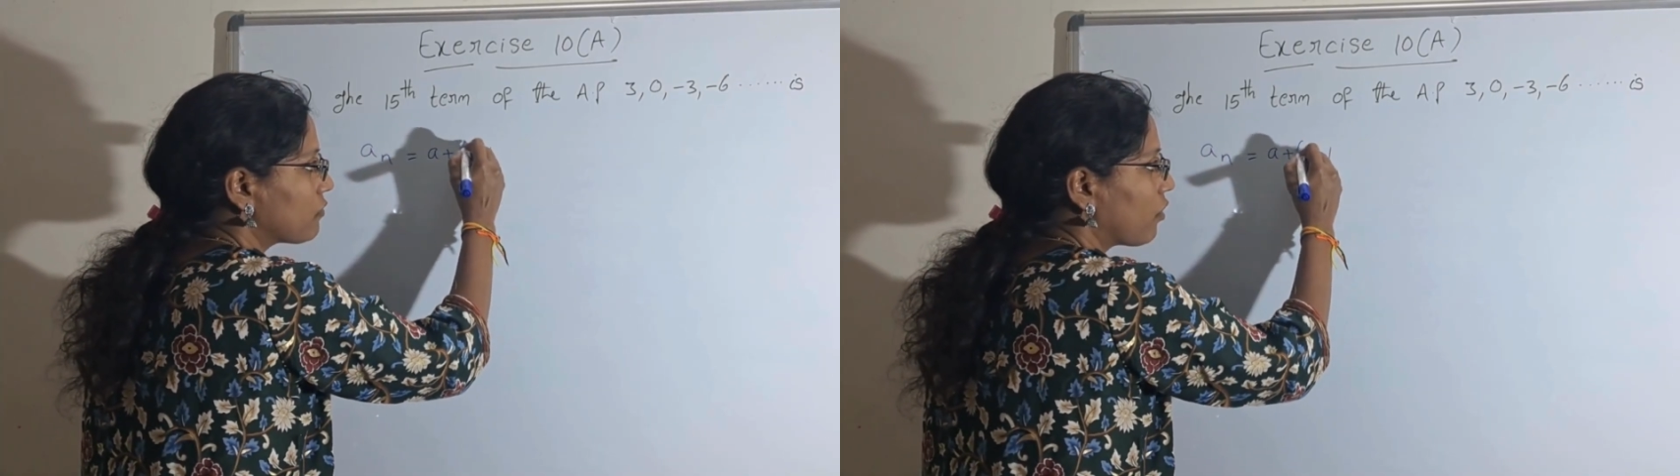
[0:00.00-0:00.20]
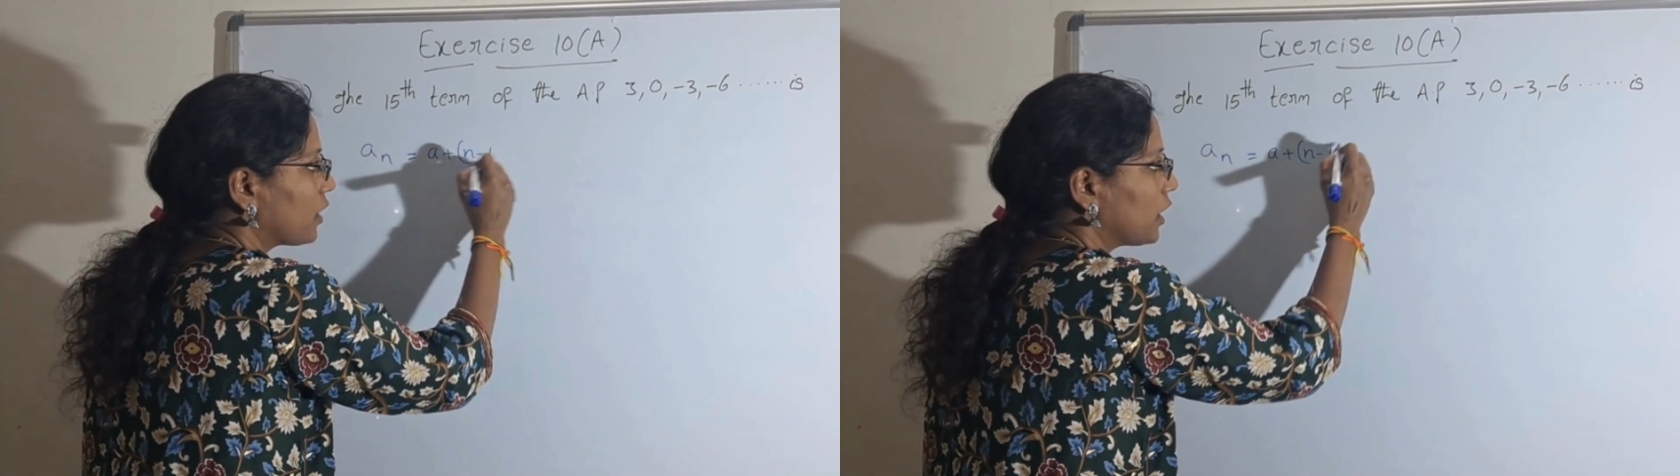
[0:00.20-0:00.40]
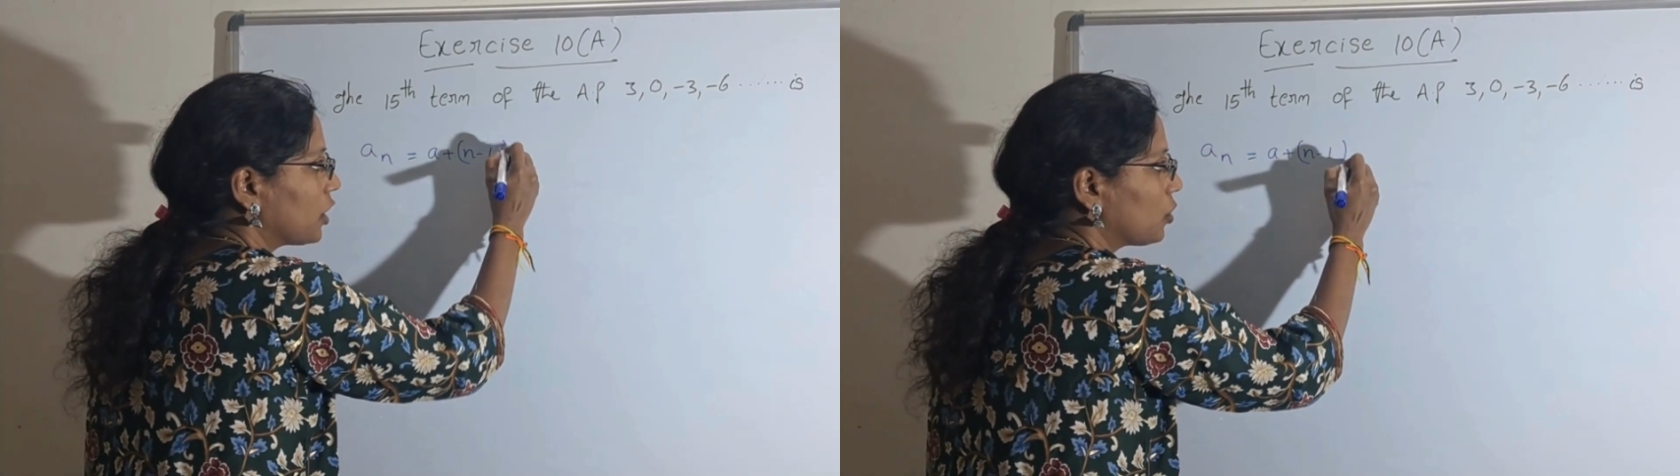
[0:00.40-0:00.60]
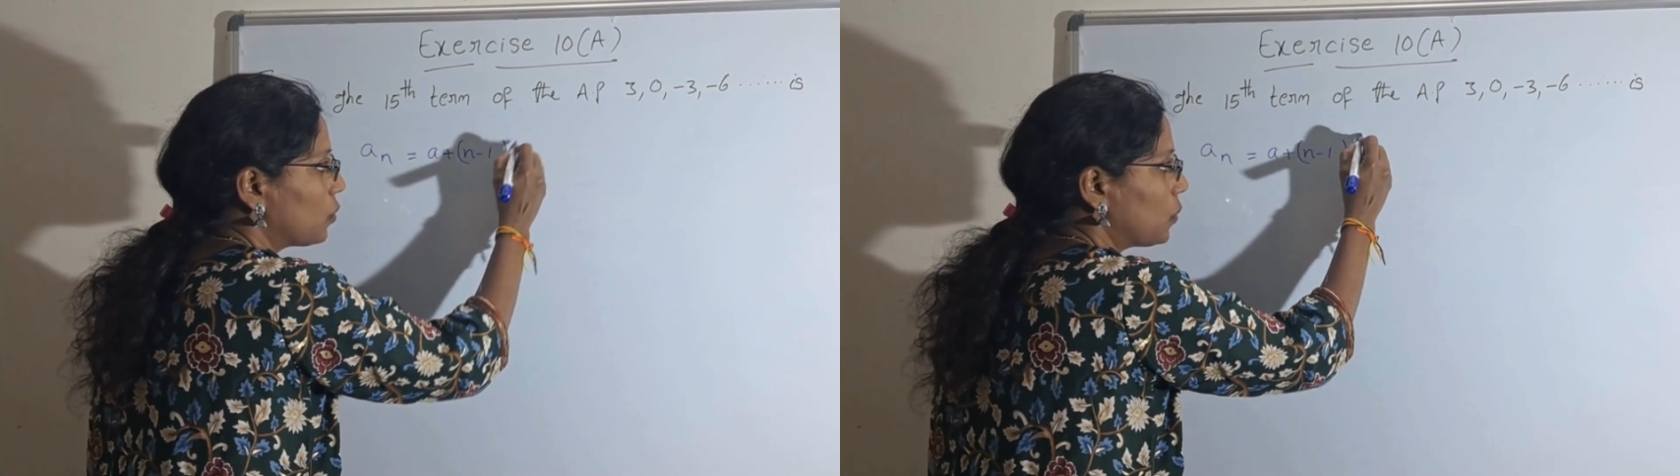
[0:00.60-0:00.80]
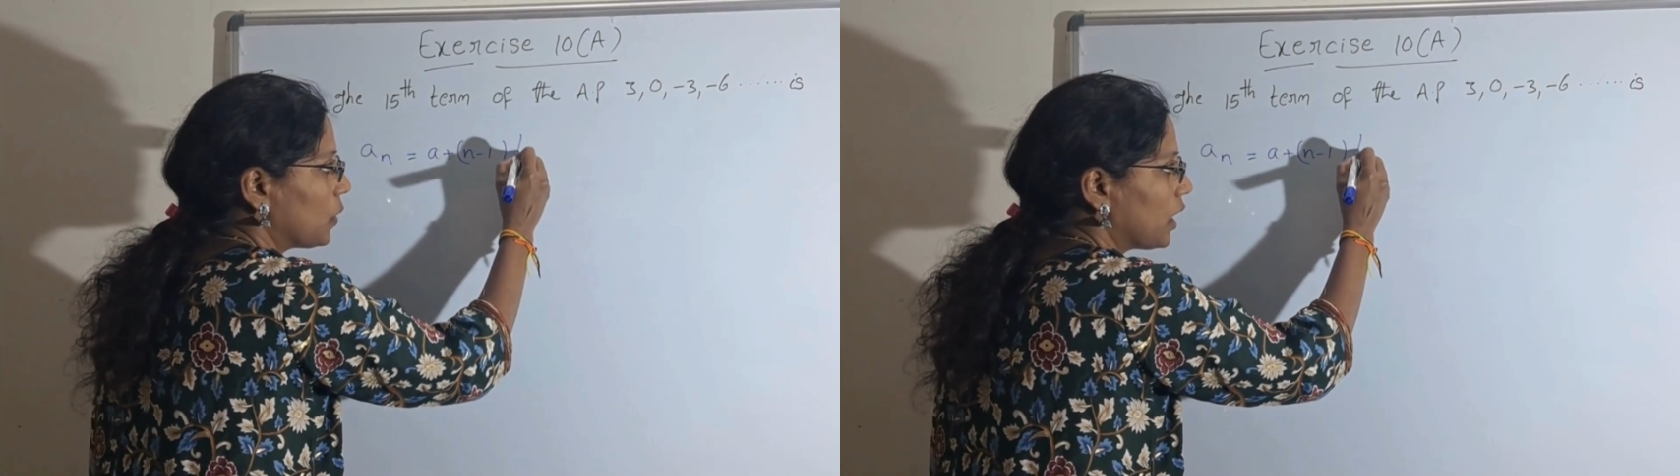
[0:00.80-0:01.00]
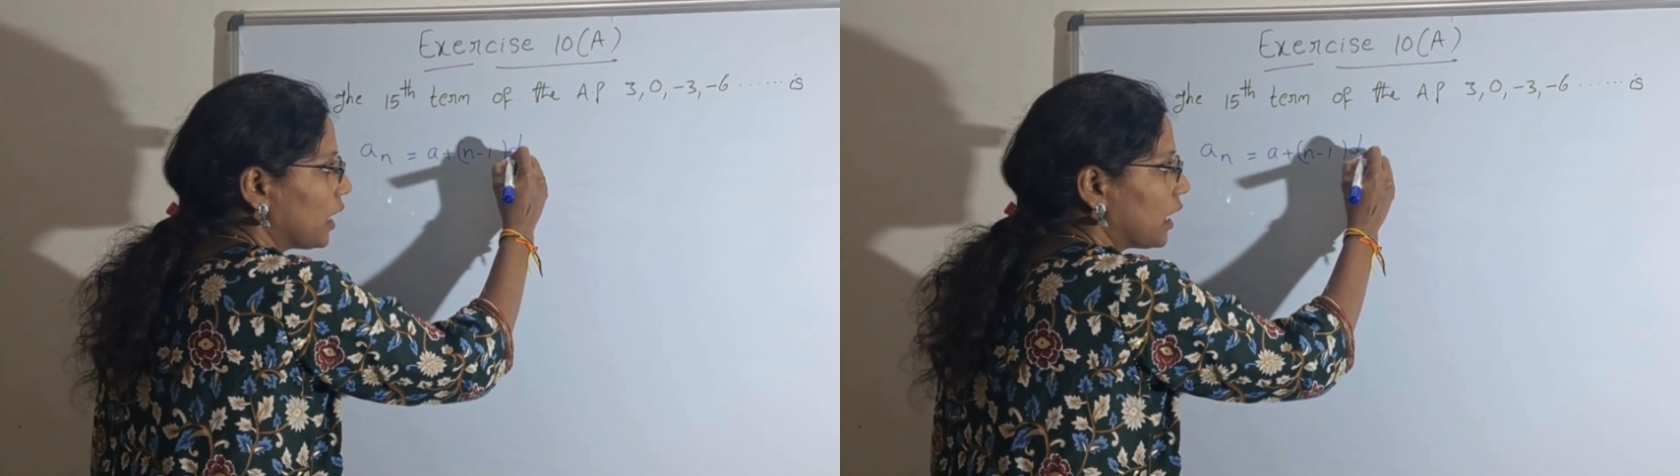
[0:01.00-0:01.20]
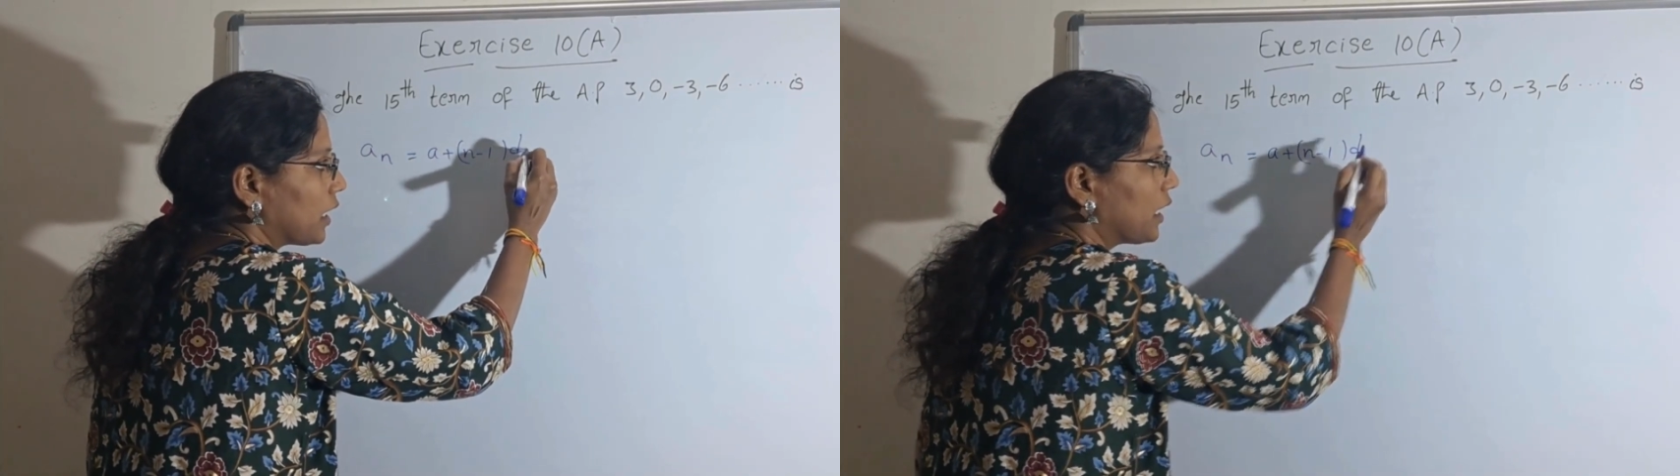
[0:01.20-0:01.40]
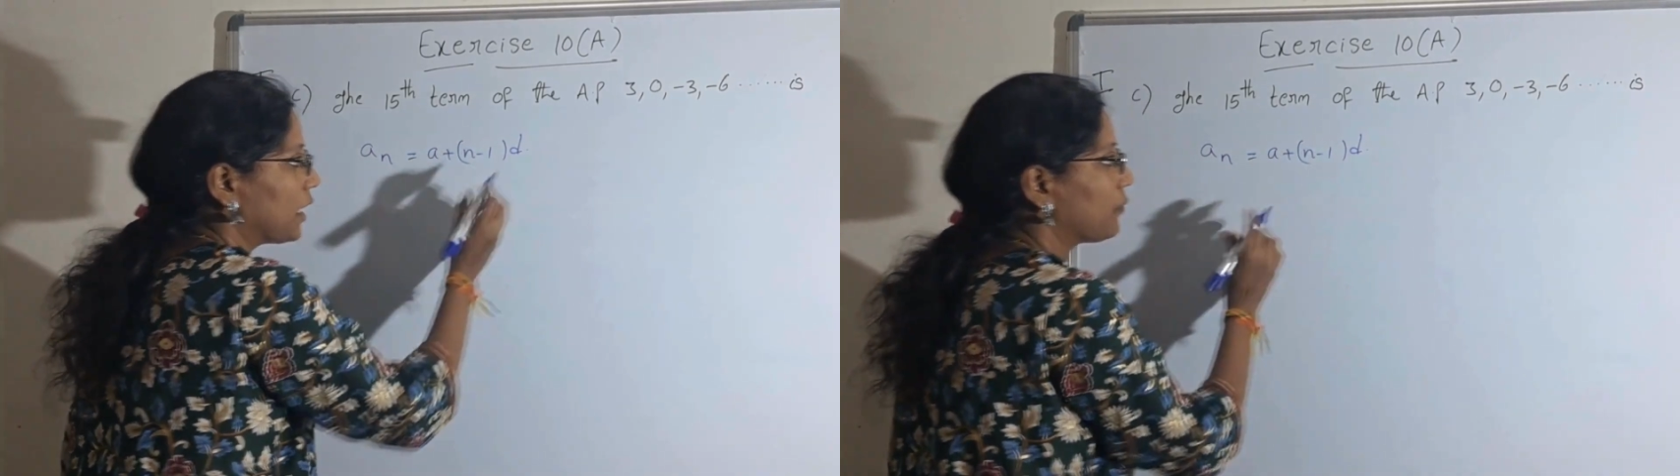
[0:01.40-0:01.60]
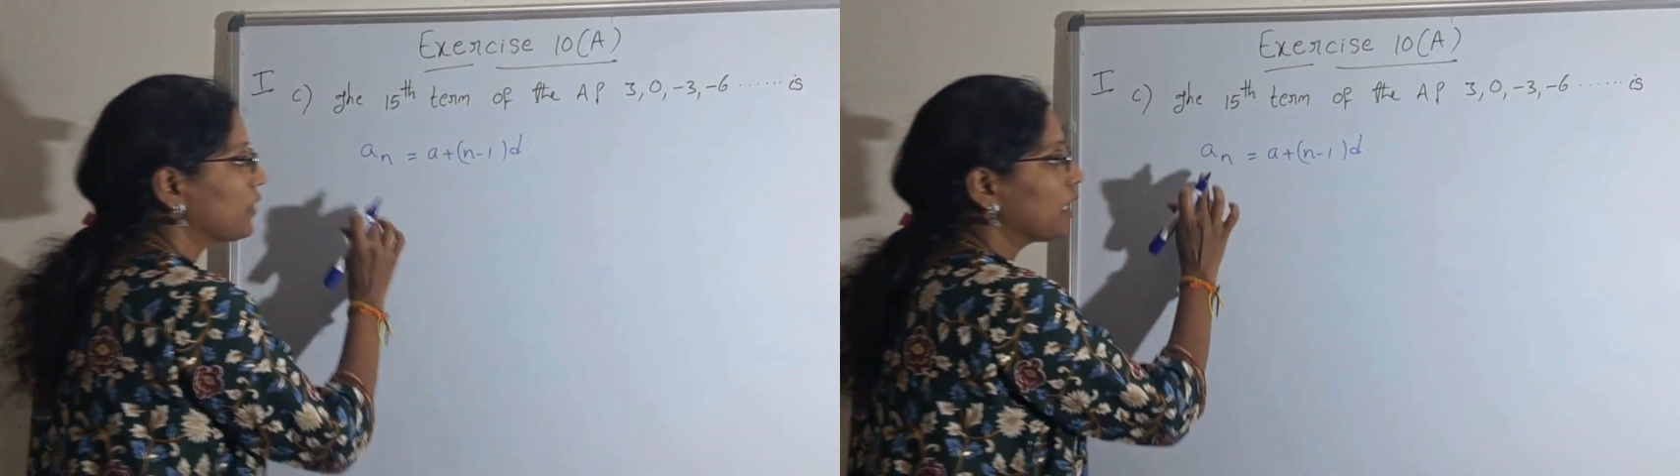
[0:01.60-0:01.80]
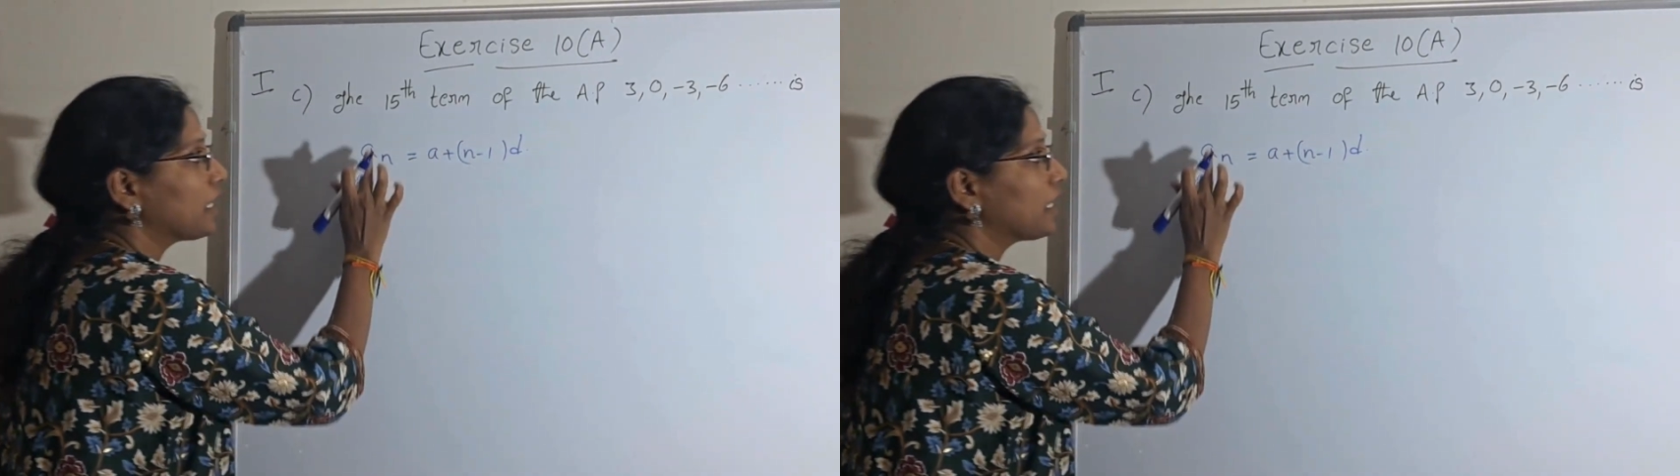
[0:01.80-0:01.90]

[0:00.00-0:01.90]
1 into D.